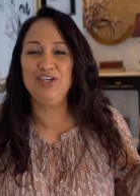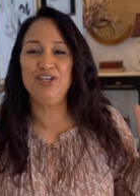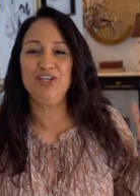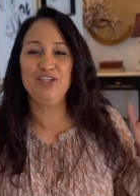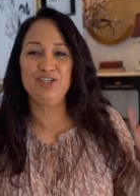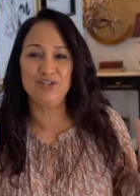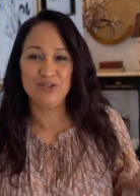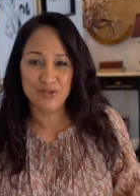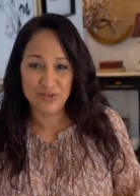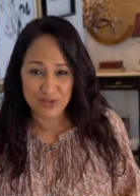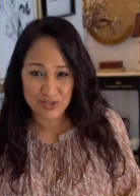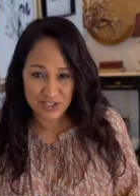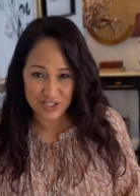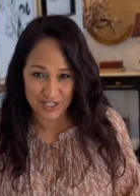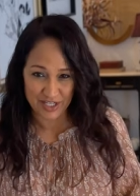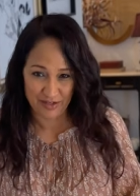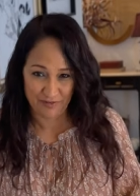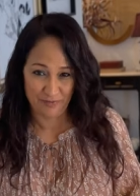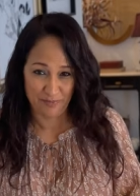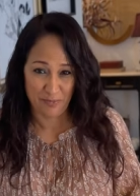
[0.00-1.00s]

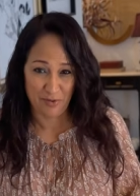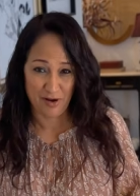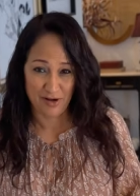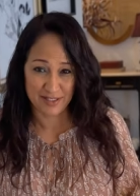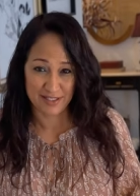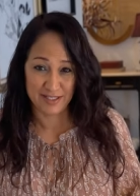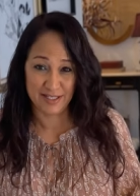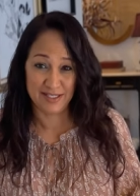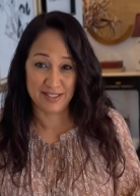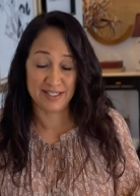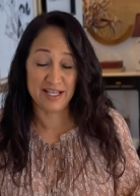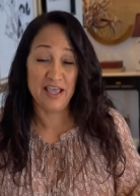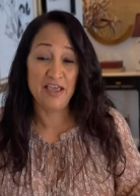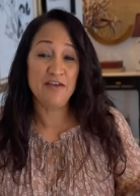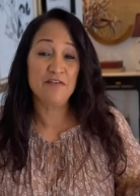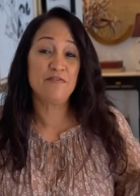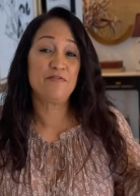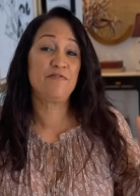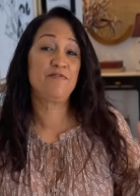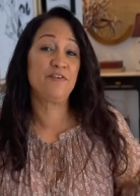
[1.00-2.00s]
huge gift boxes
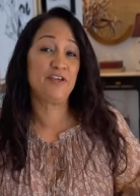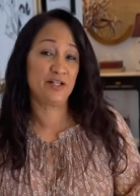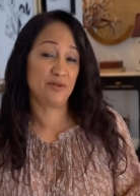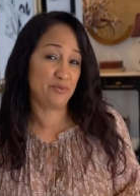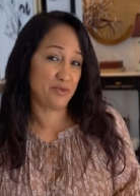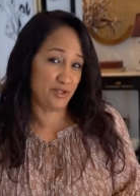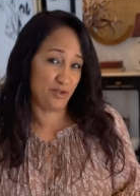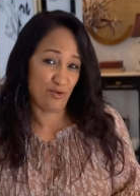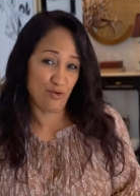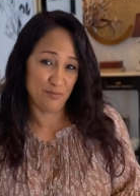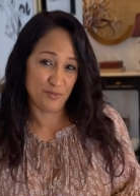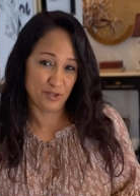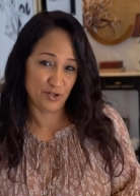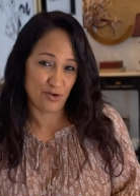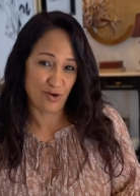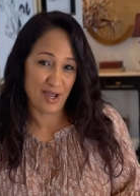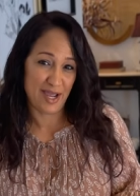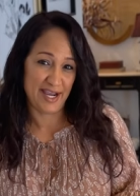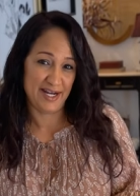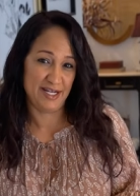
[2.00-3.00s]
filled with home
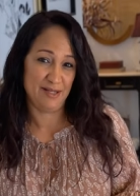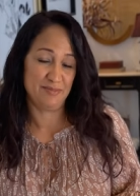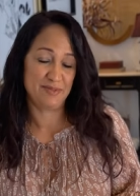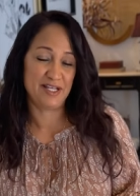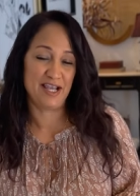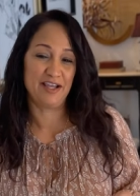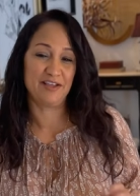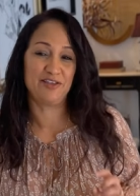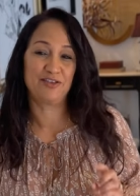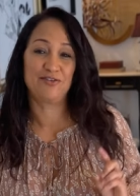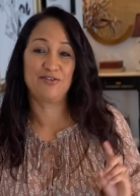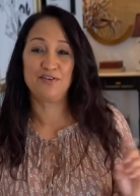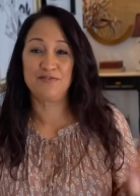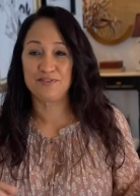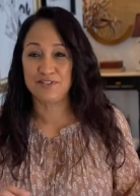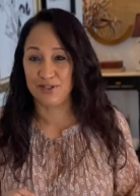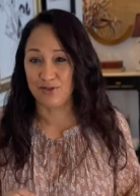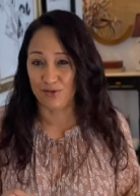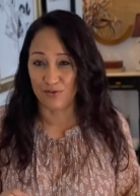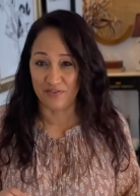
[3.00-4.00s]
decor items I
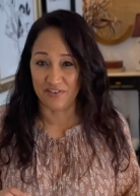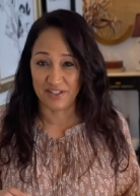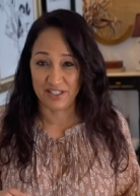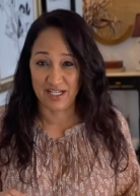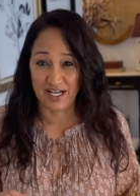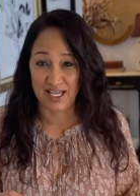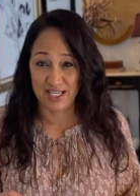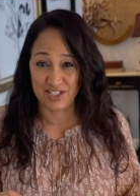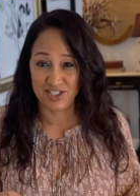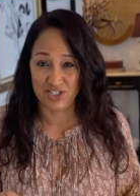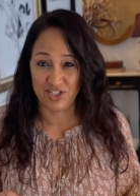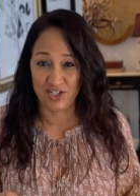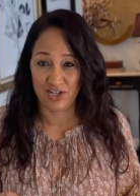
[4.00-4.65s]
thrifted over the last